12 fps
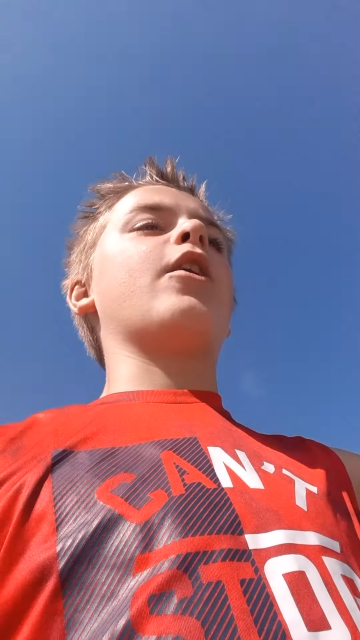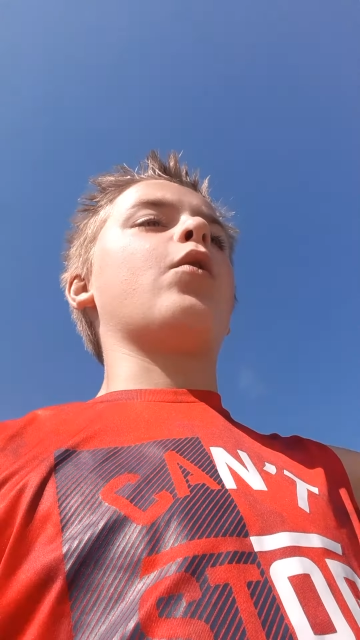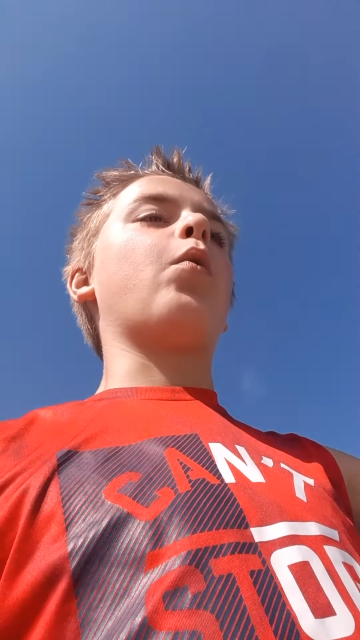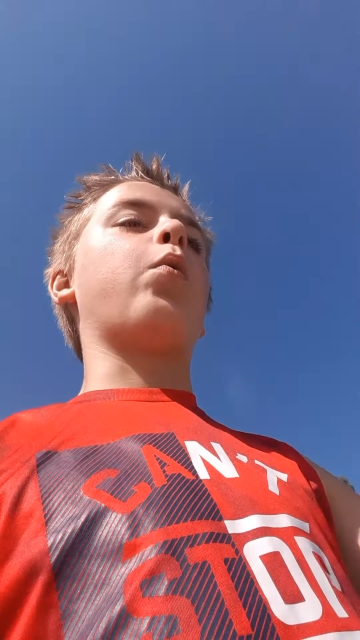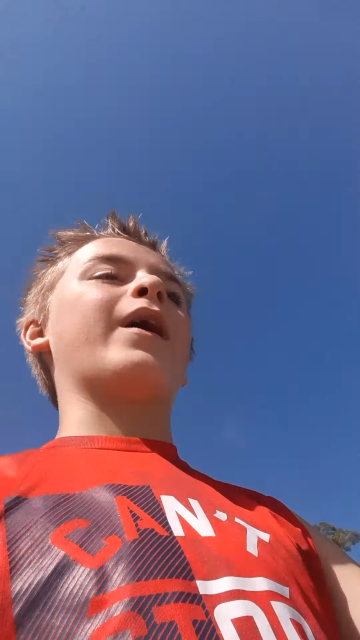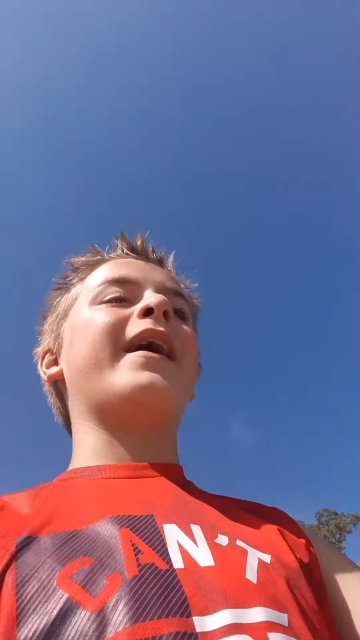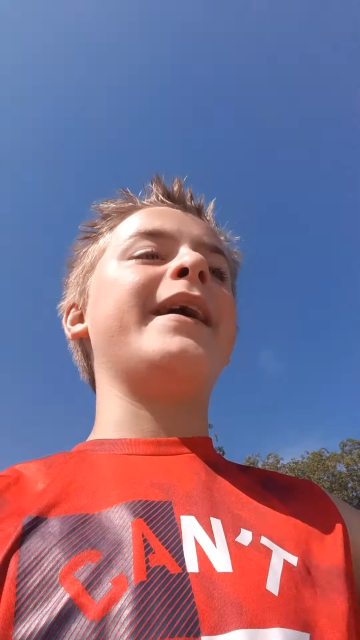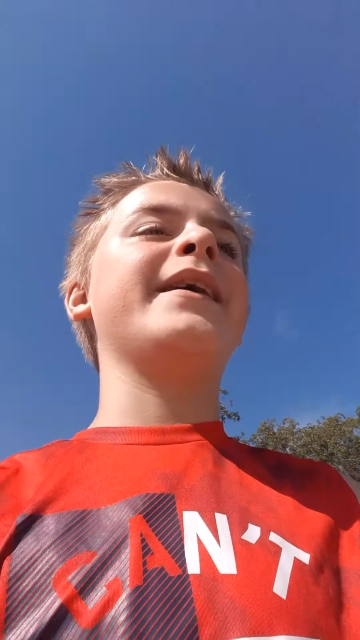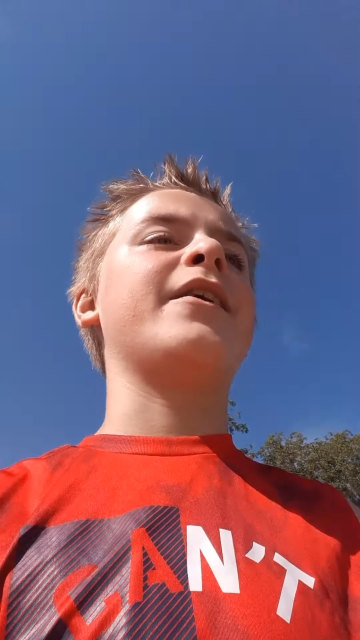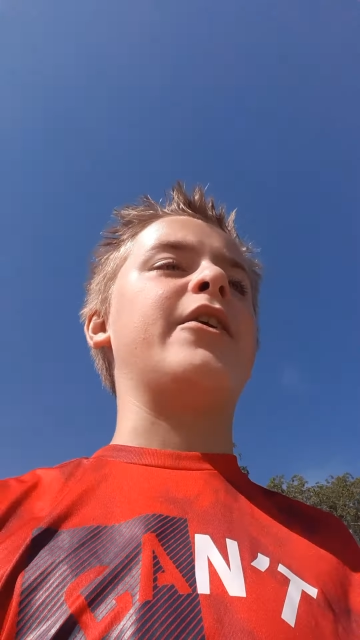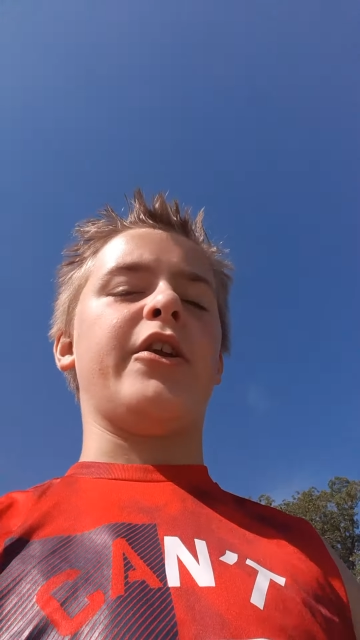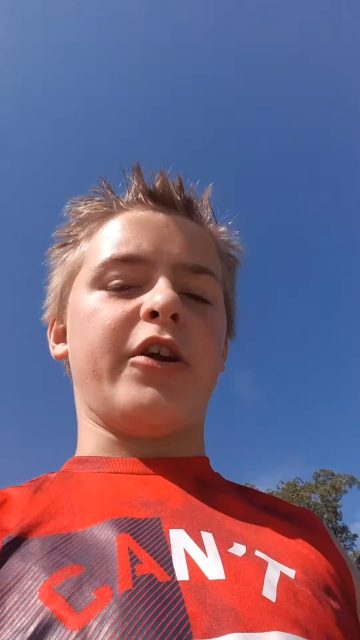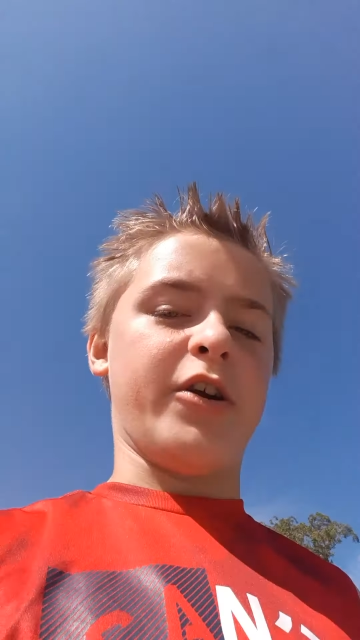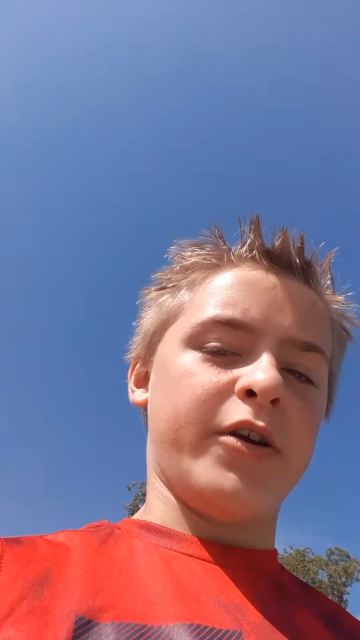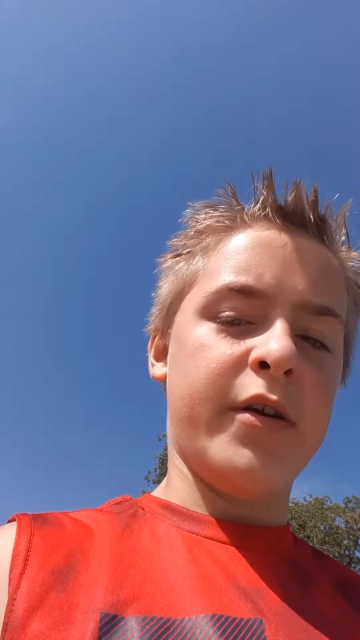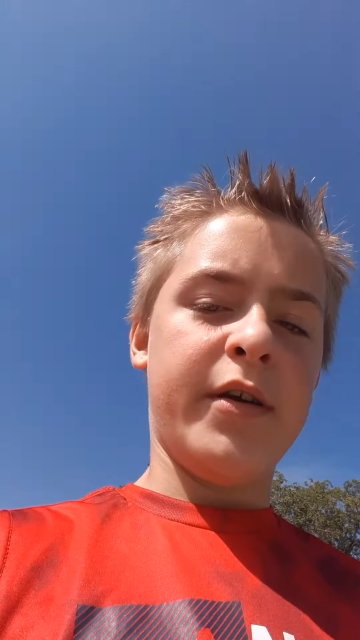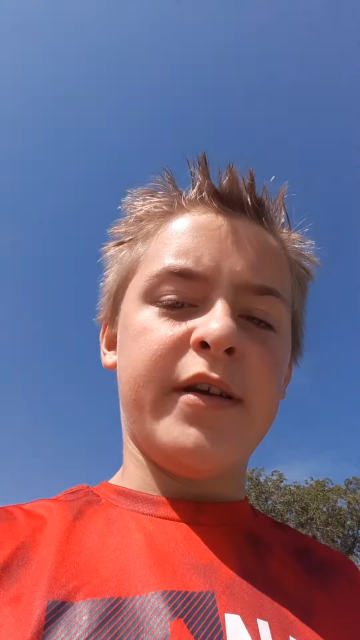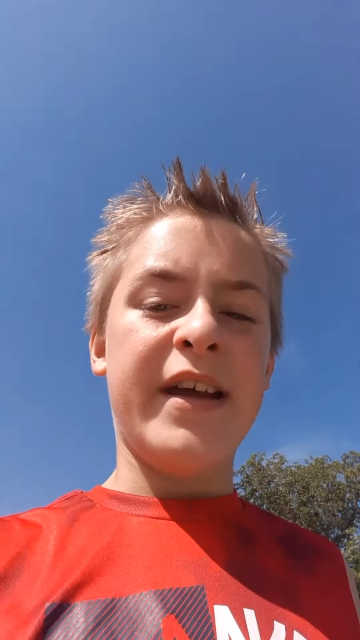go way under.
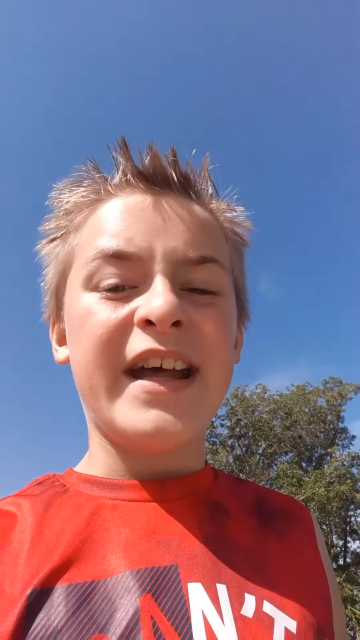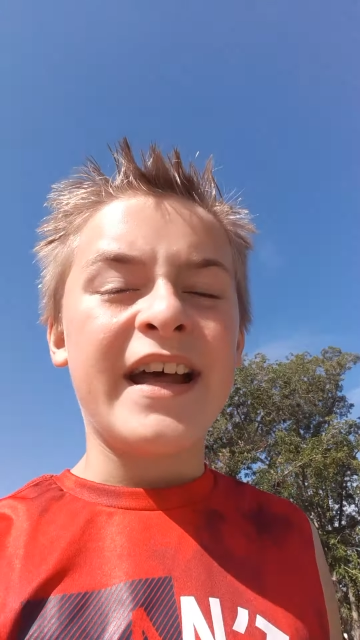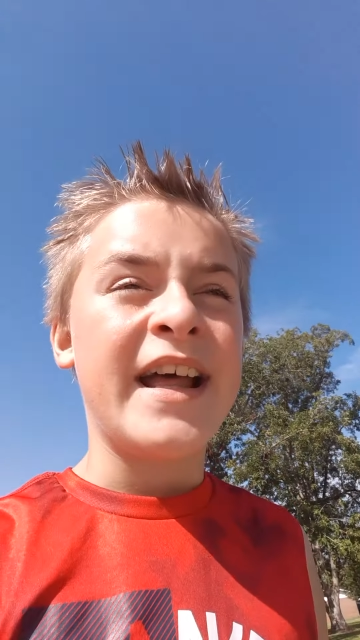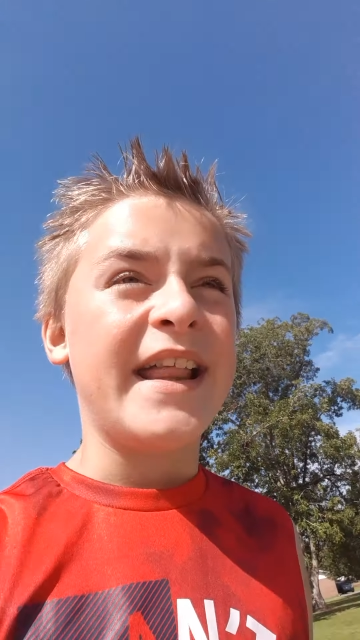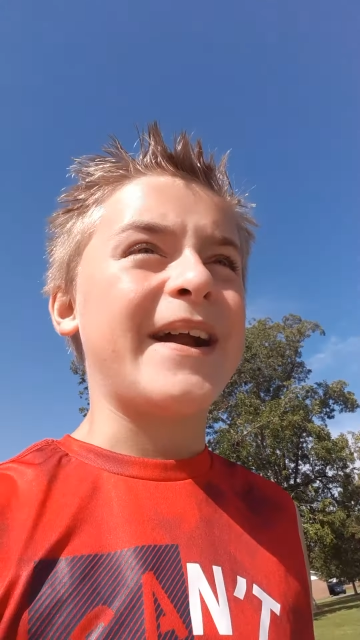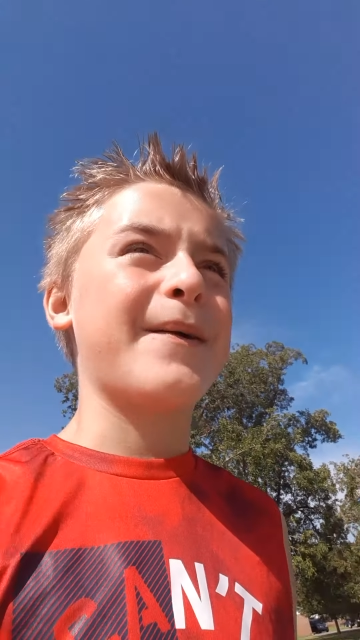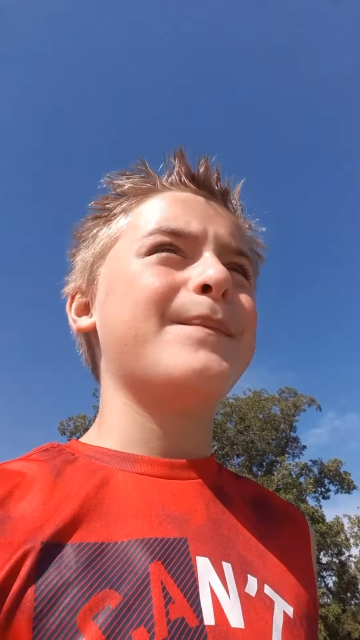They're